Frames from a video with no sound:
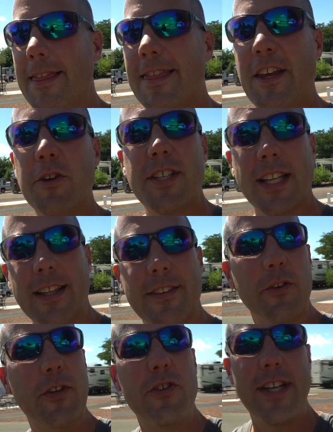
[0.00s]
there's
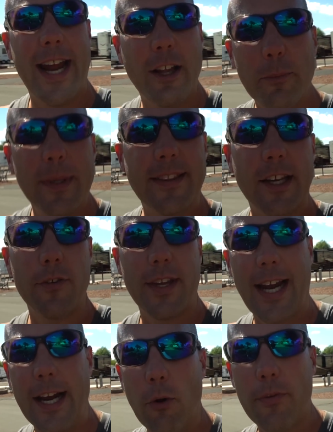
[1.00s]
an element there
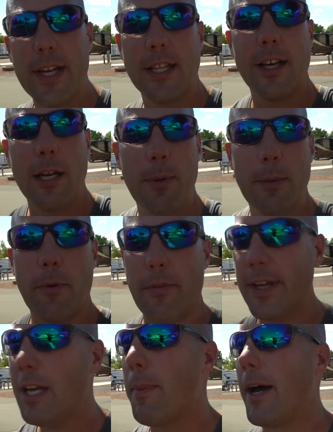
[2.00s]
that I don't think a lot of people
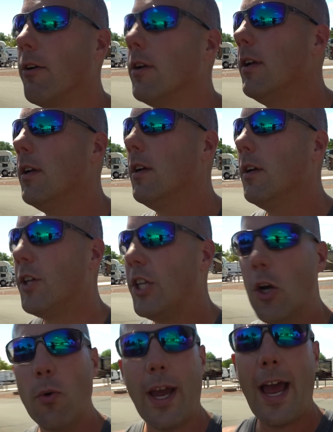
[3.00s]
think about. You
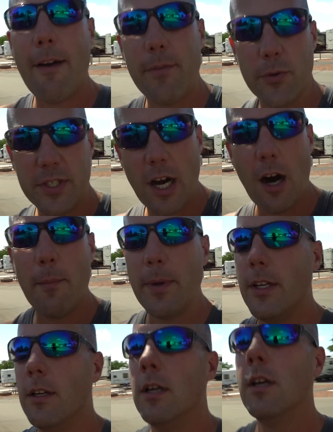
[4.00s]
don't have those
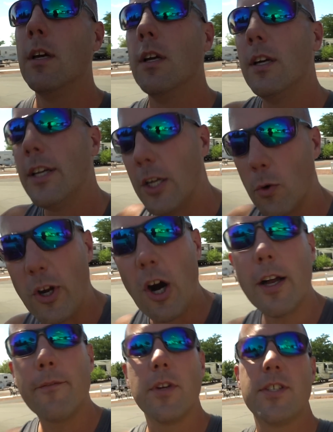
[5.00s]
common,
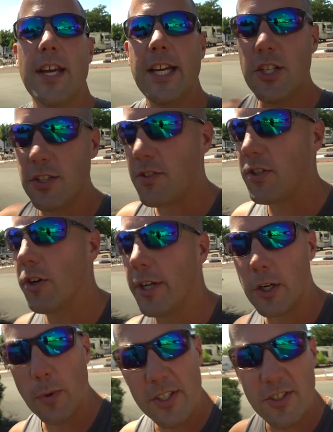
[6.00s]
conversation
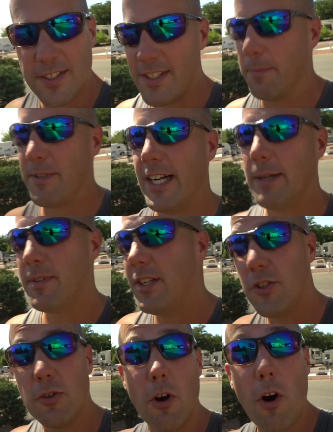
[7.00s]
starting questions sometimes
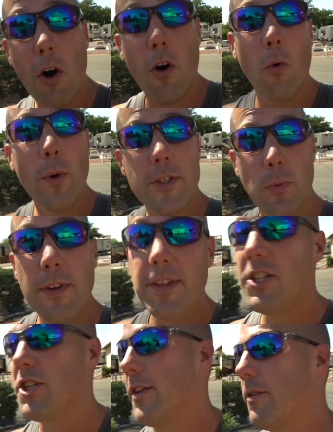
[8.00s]
because you're always with
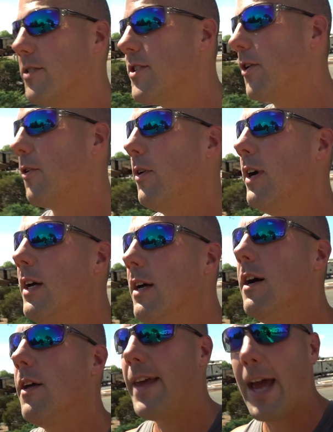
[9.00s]
each other. So
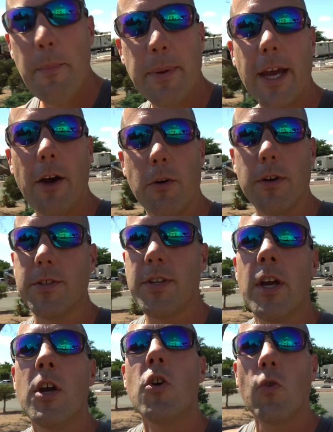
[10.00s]
the happy hours
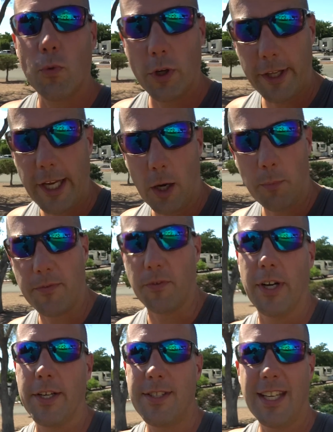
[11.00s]
really helps
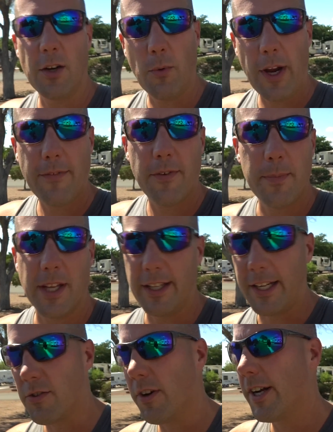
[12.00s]
for us get away from the
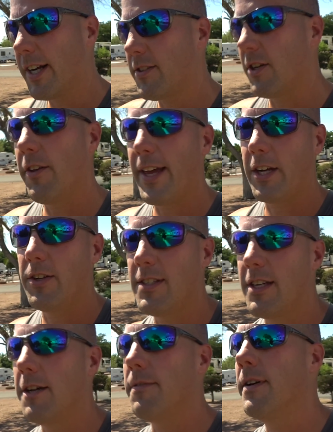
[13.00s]
electronics, all that good
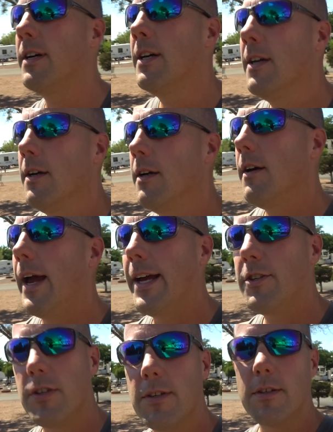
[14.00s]
stuff,
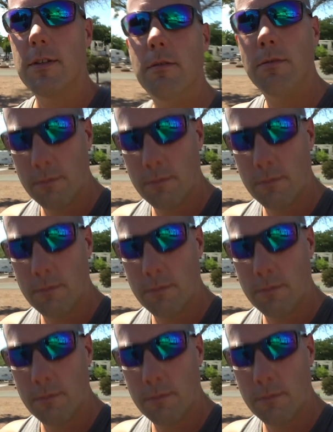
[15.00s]
and just